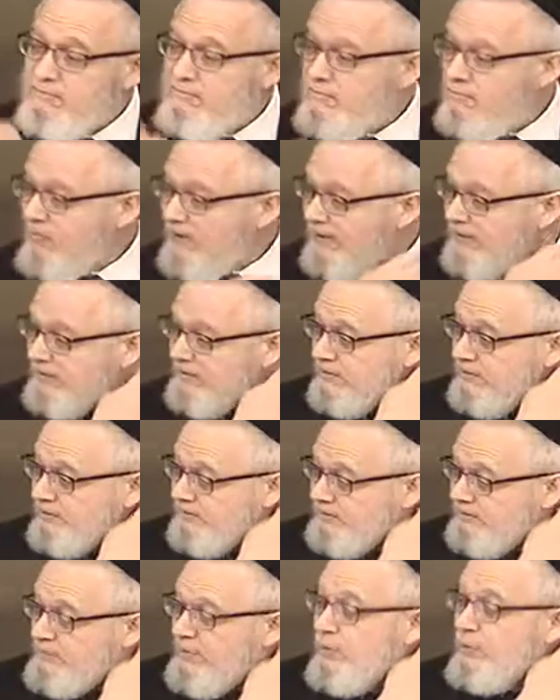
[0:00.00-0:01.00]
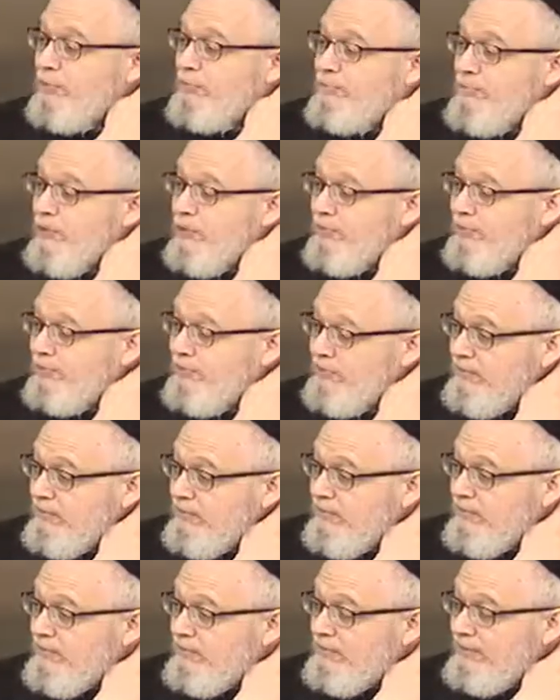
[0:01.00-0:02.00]
What? Both, both.
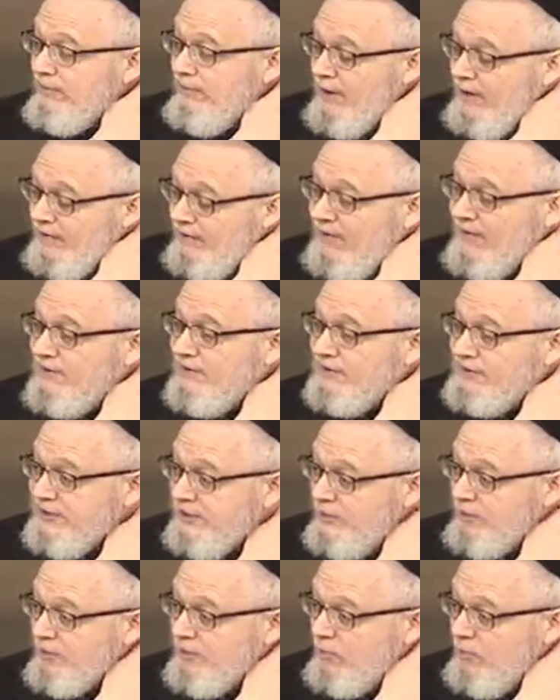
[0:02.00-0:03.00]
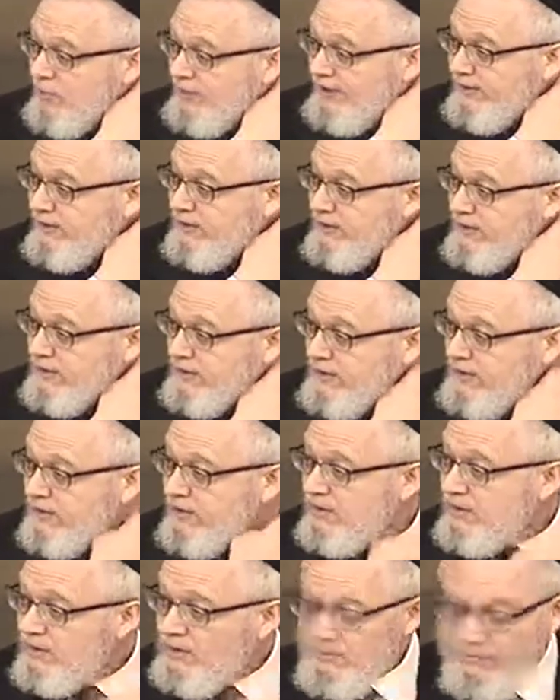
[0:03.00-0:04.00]
The buyer and the seller are aware
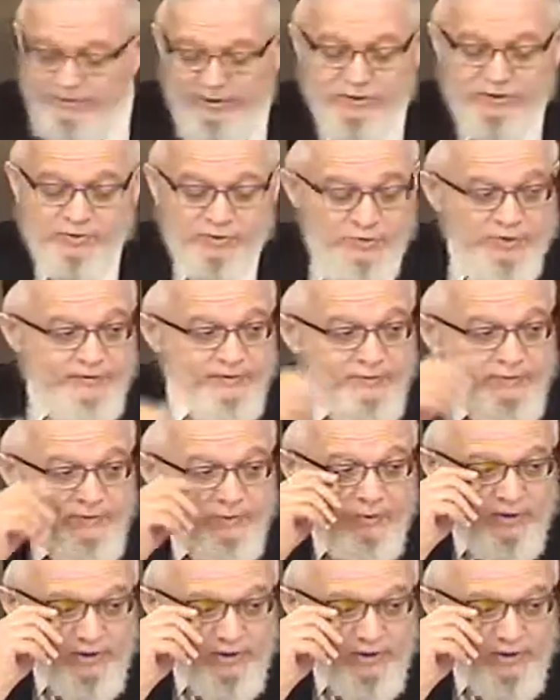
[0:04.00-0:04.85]
because we're, we're